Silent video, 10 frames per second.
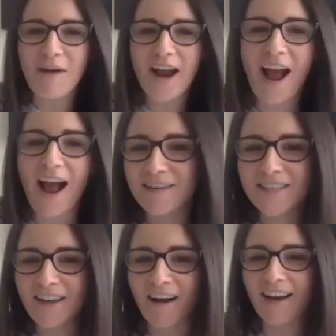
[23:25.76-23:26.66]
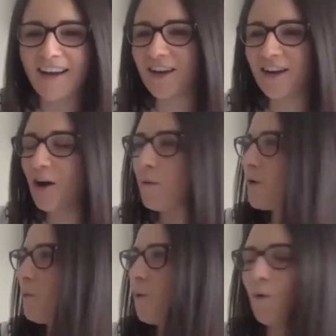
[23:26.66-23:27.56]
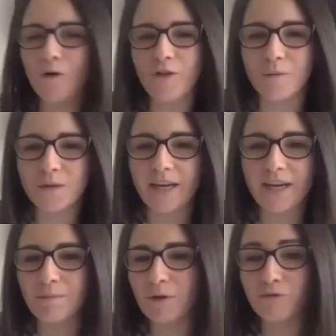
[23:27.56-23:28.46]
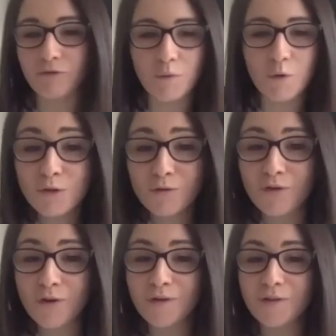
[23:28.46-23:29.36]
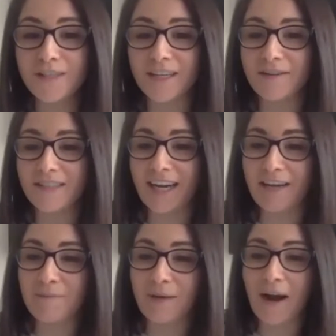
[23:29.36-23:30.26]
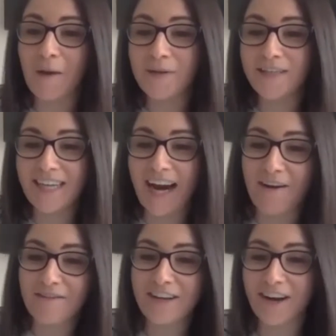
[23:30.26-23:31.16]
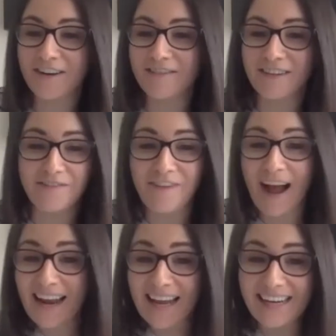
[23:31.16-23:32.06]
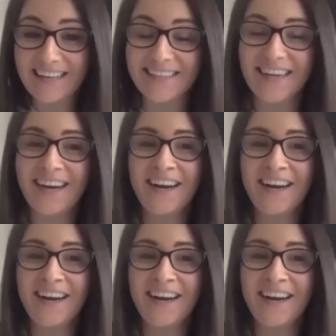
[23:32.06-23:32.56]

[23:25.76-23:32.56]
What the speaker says: house, I can go on a walk that will take me through waterfalls. It will take me up and down kind of little valleys.